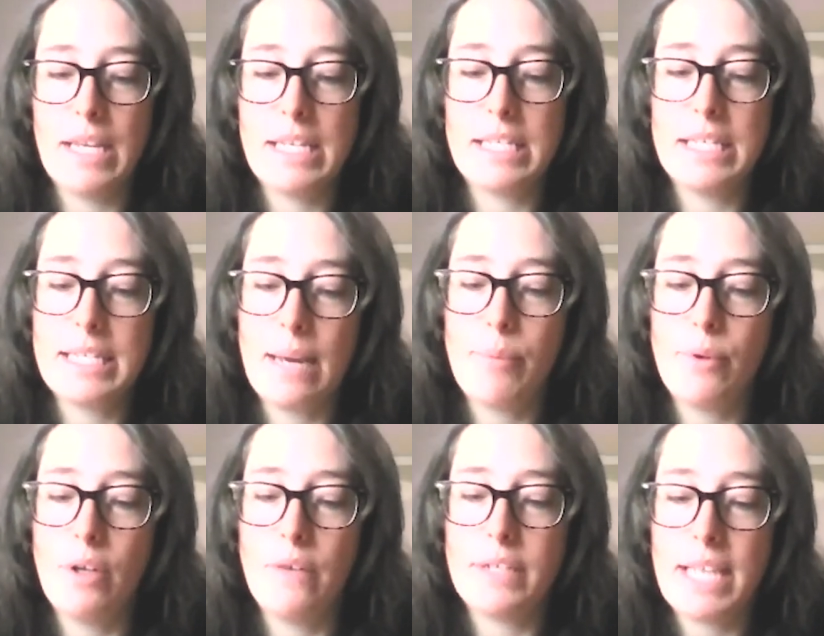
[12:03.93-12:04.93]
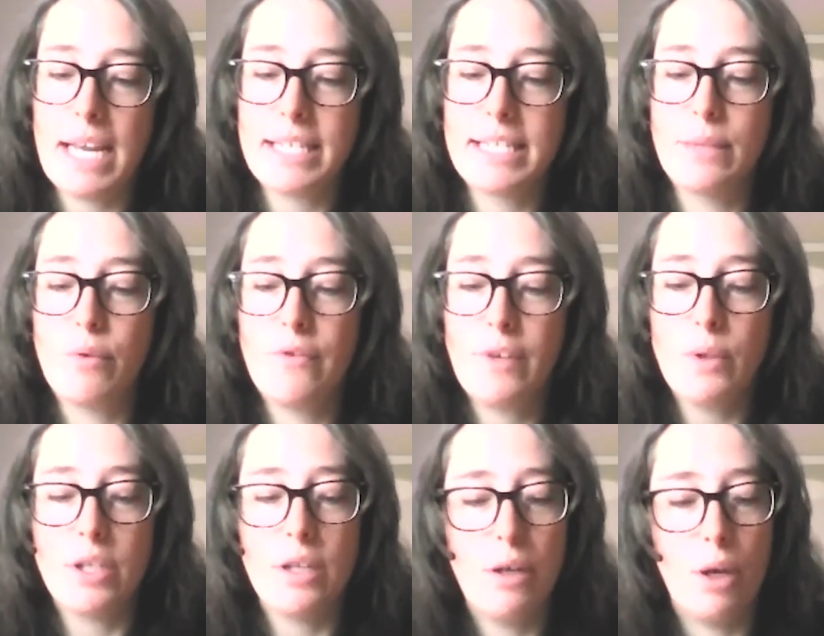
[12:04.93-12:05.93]
is an example of a text that
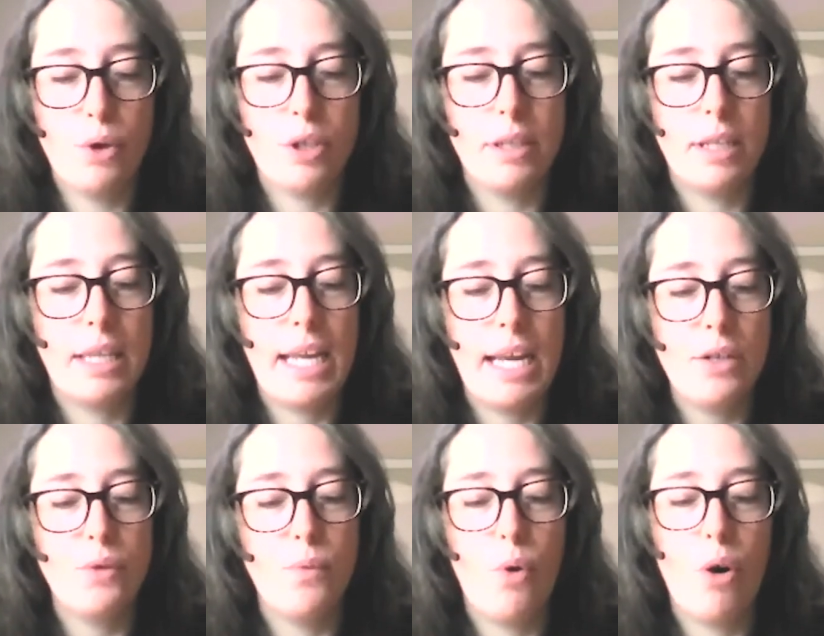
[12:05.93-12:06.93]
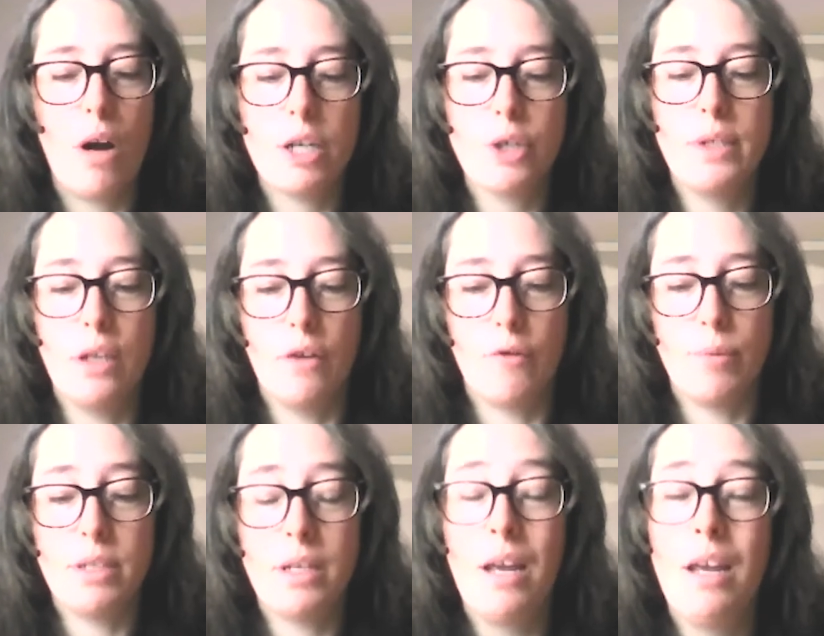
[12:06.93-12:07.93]
refutes the notion that the interwar Austrian
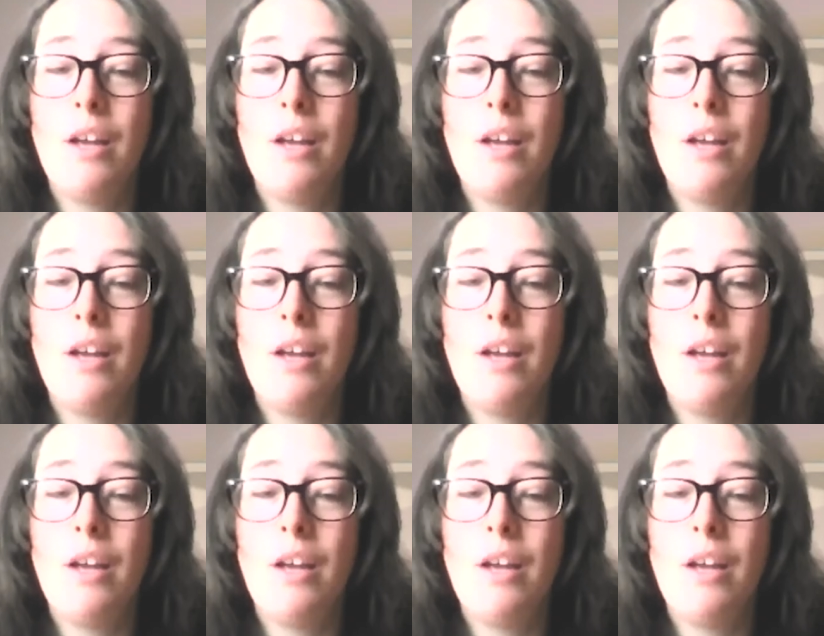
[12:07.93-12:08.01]
government